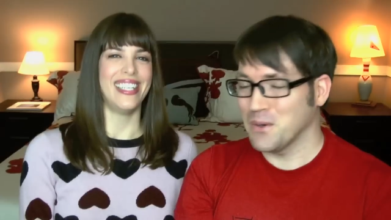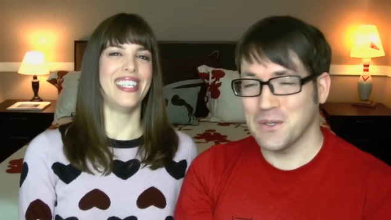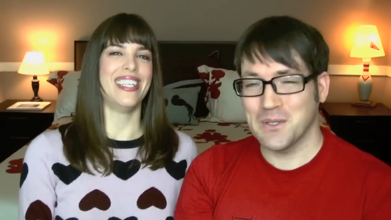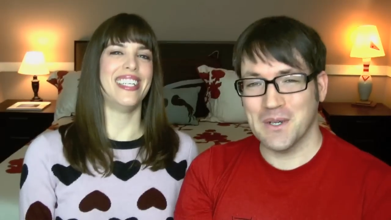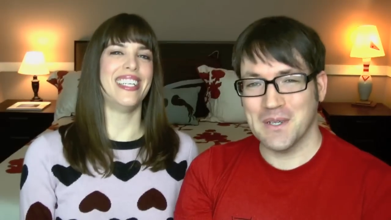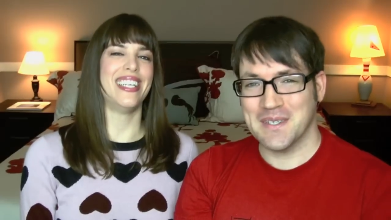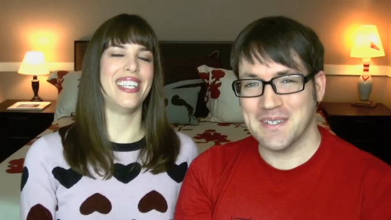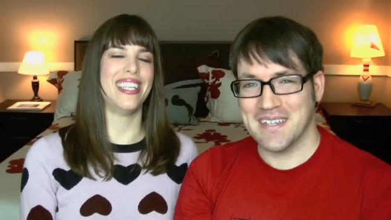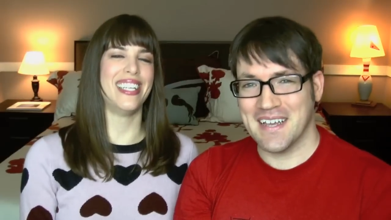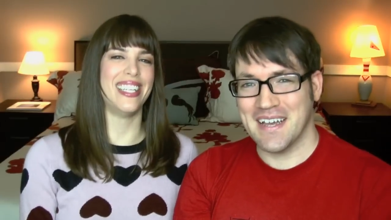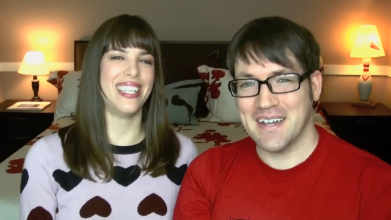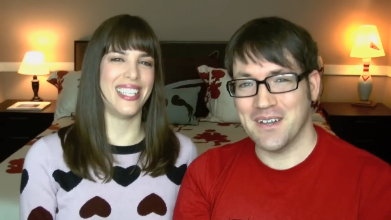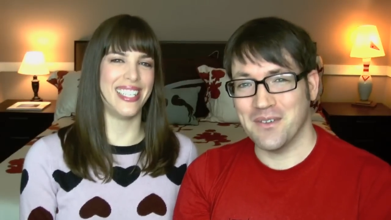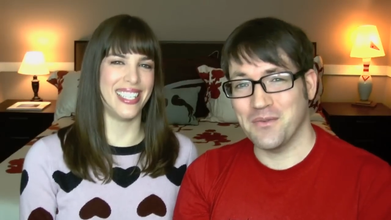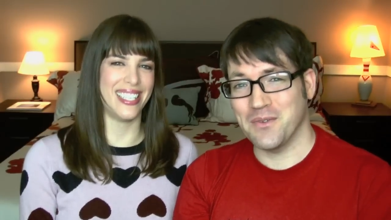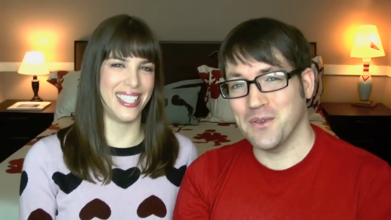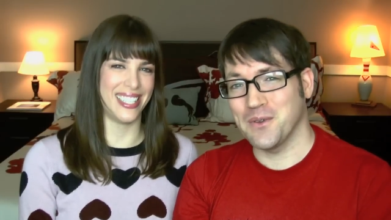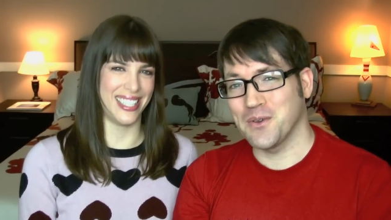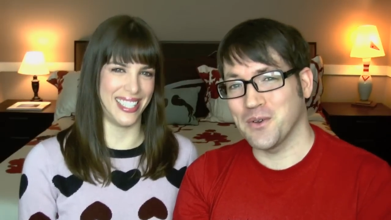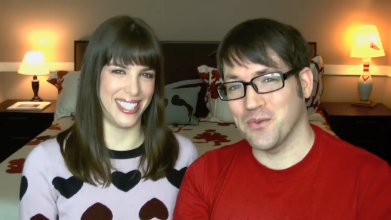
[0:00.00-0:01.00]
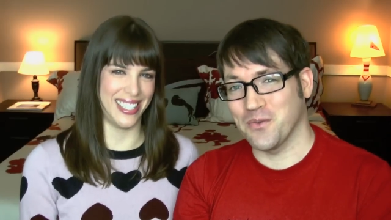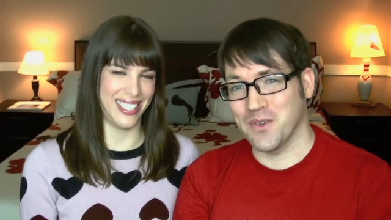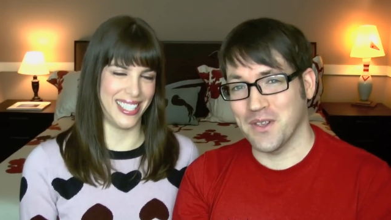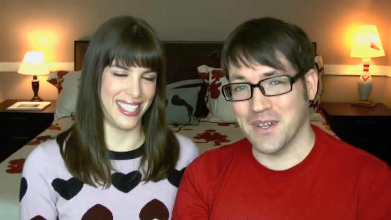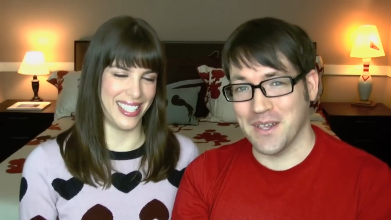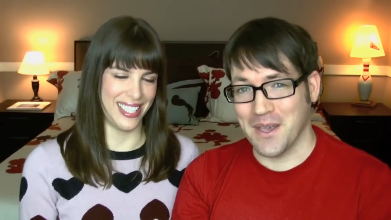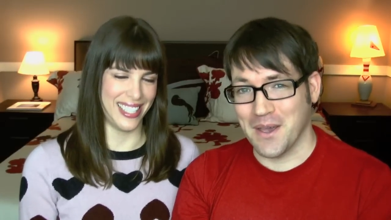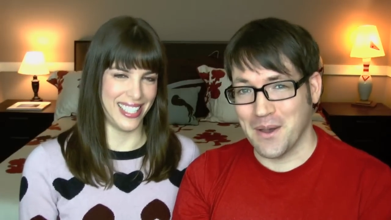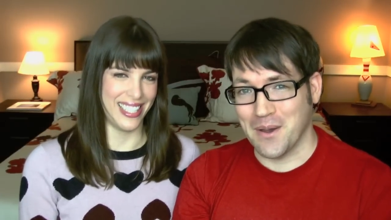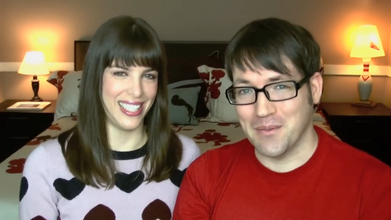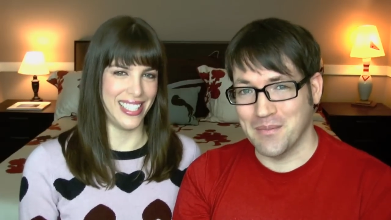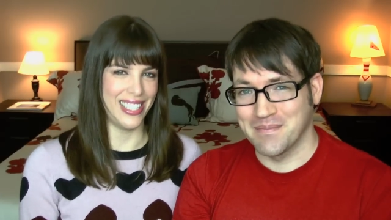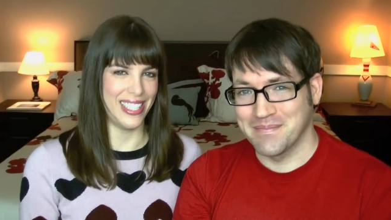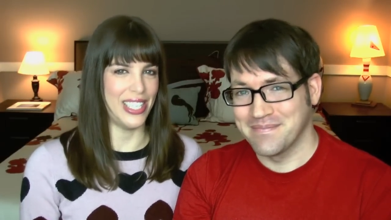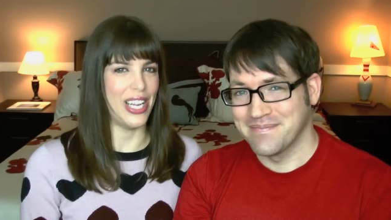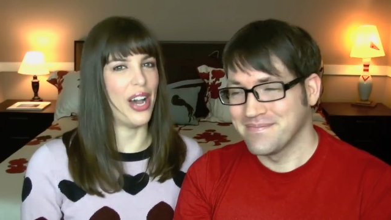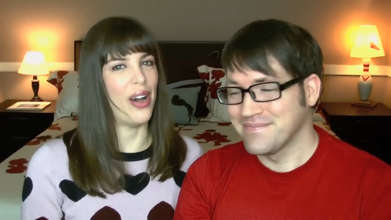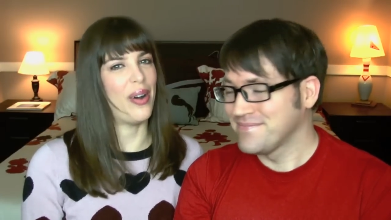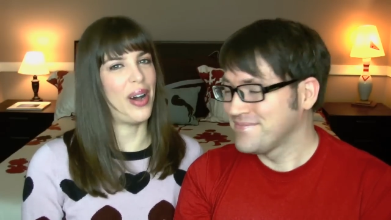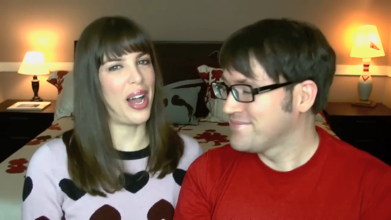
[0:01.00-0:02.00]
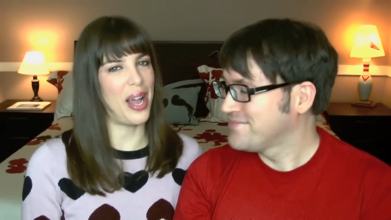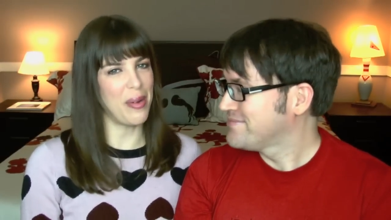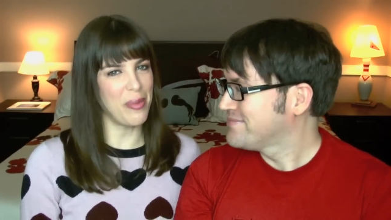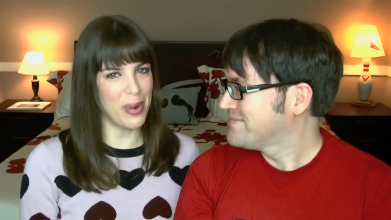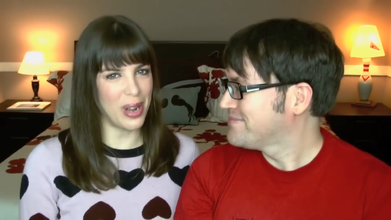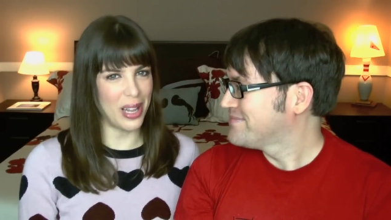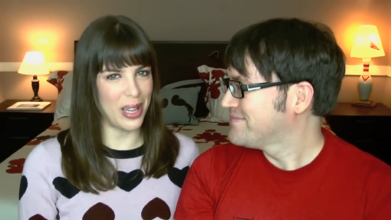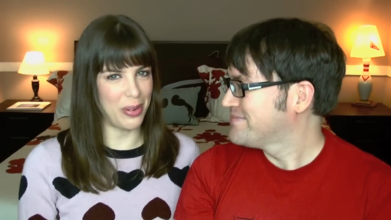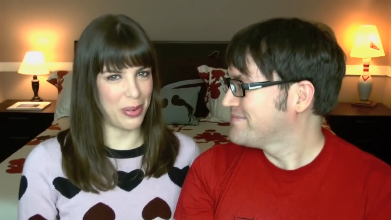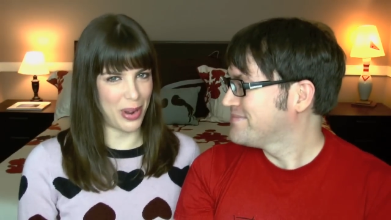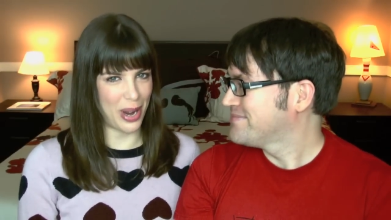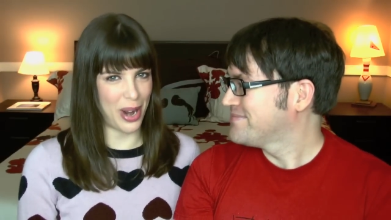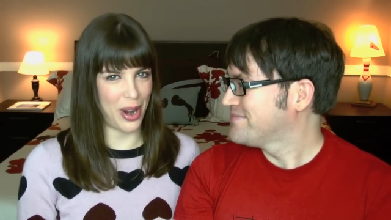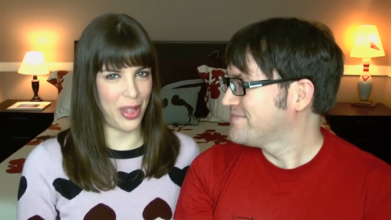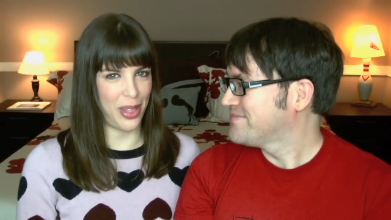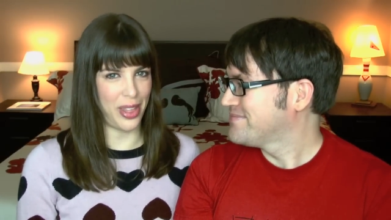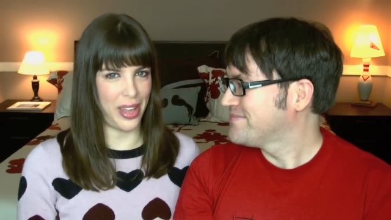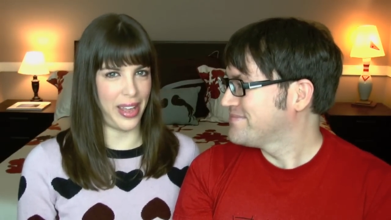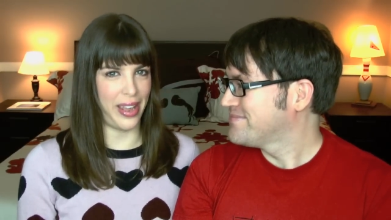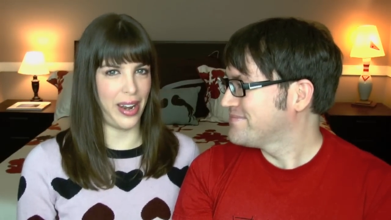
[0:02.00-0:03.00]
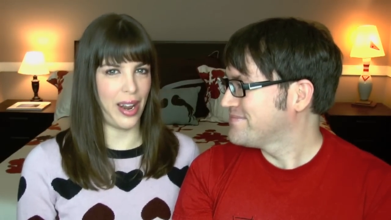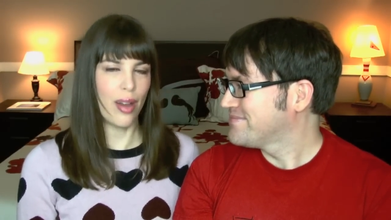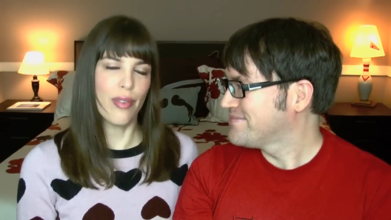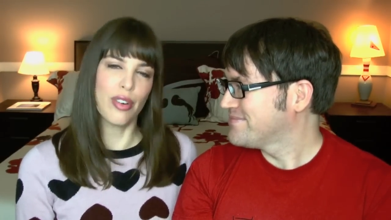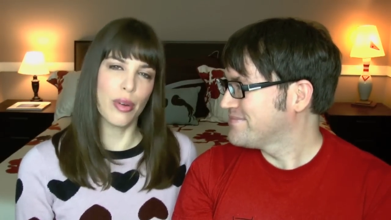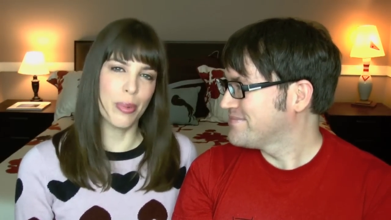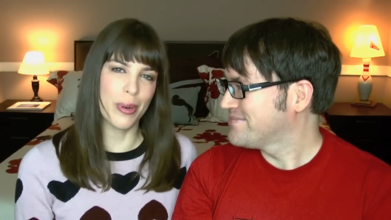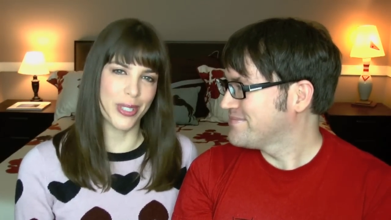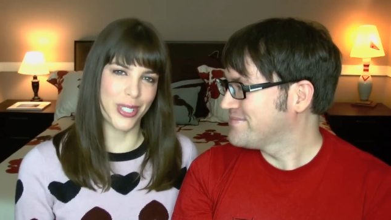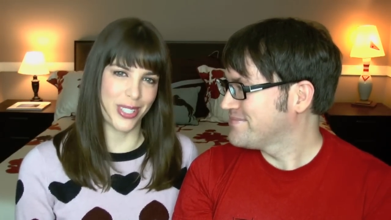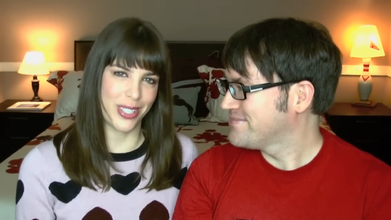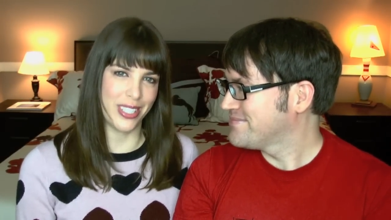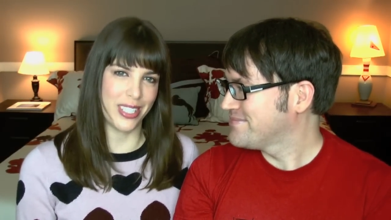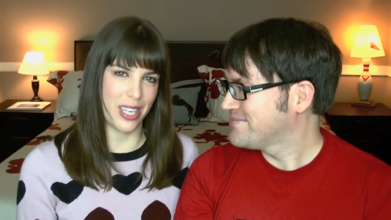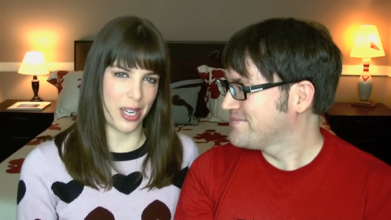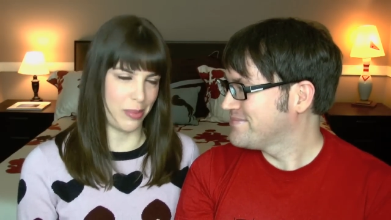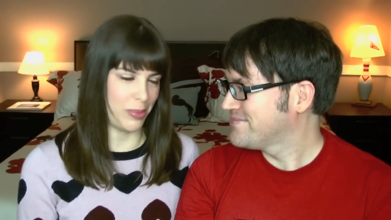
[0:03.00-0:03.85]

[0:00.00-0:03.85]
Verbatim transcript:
Speaker 1: We'll address that in a future video.
Speaker 2: No, I'm well aware that every person that